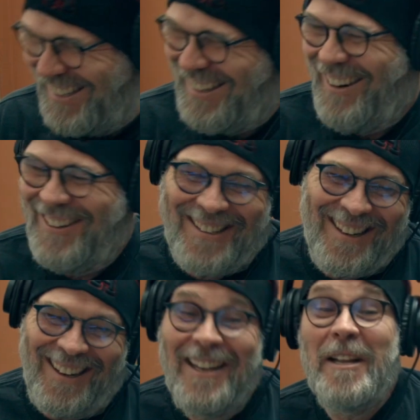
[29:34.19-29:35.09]
No, it's
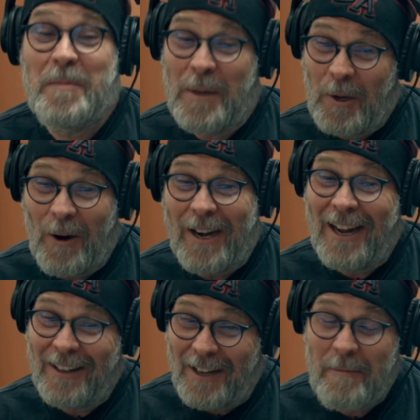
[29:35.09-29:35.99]
not. It's been great.
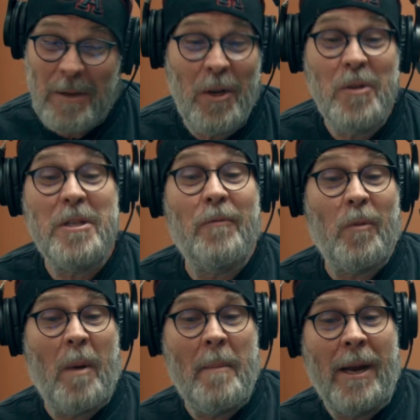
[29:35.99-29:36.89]
I've been using it for
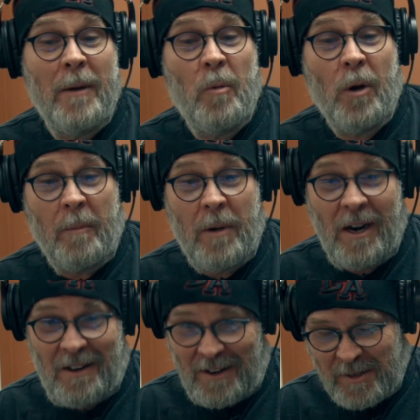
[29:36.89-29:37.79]
my Monday morning
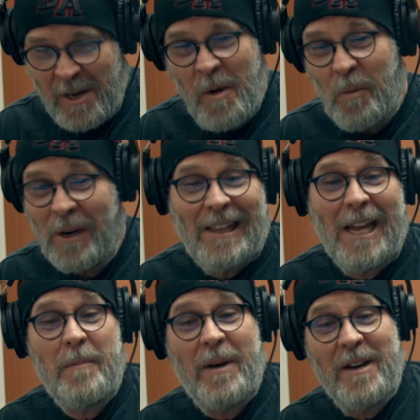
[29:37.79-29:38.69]
monologues. What I
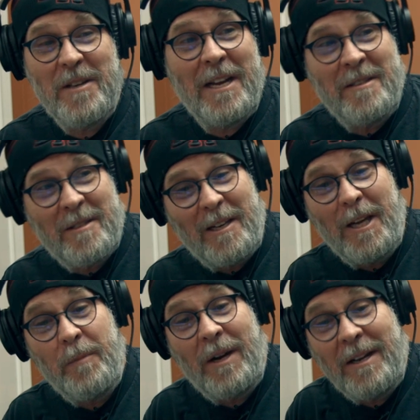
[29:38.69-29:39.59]
like about it is I can set it
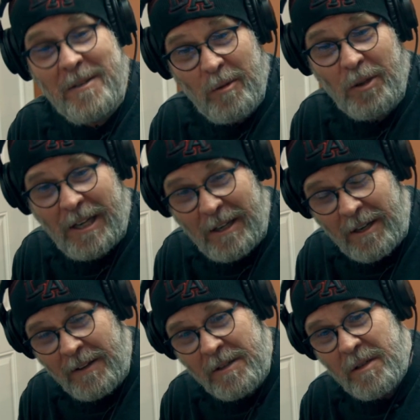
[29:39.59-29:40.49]
up and I can look at it
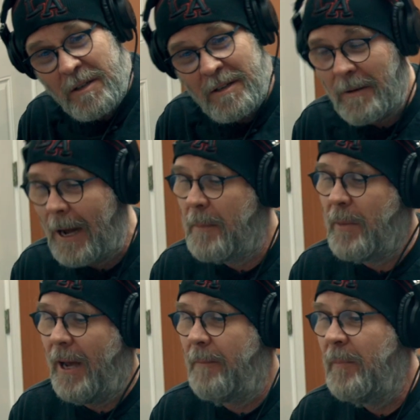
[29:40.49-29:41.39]
on this
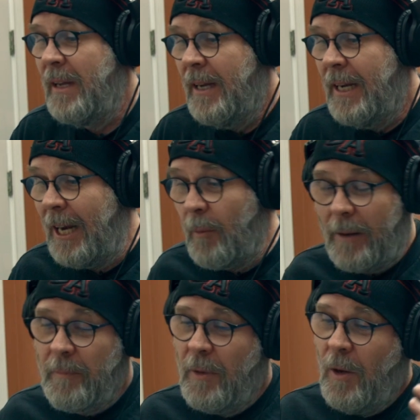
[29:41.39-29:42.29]
iPad.
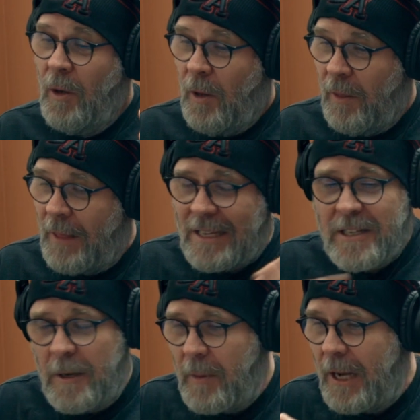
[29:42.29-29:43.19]
Anyway, that's
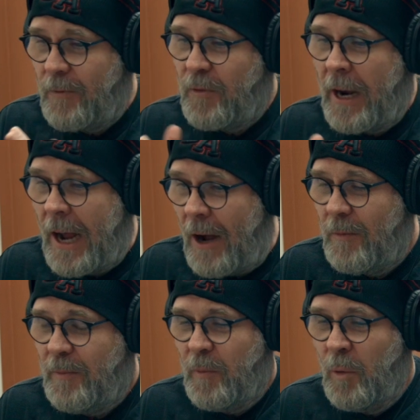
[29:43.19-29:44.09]
going to be it for
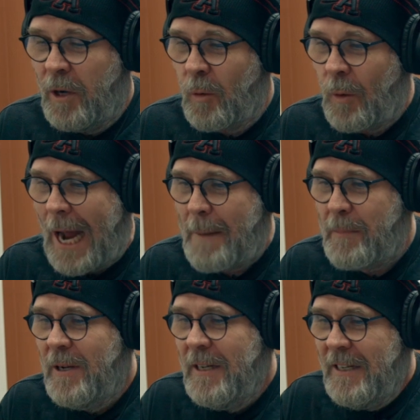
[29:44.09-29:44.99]
now. We're going to wrap.
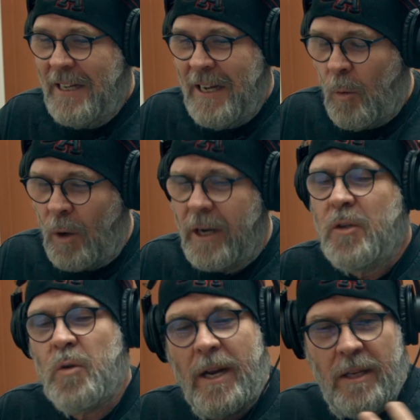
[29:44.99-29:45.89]
We're going
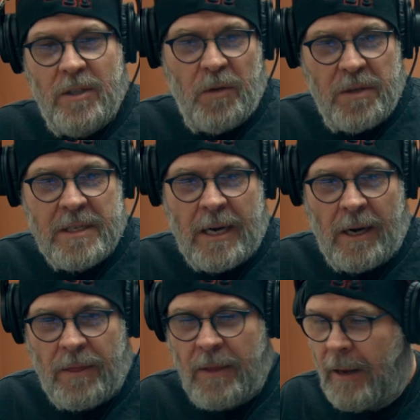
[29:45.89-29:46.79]
to try to do this kind
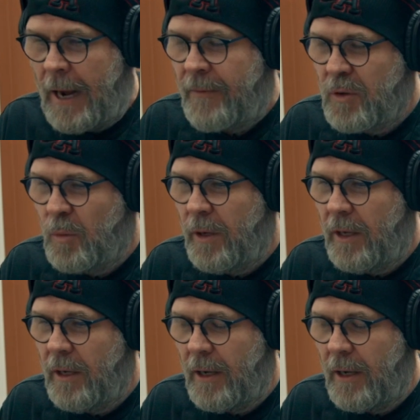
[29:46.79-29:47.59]
of thing after we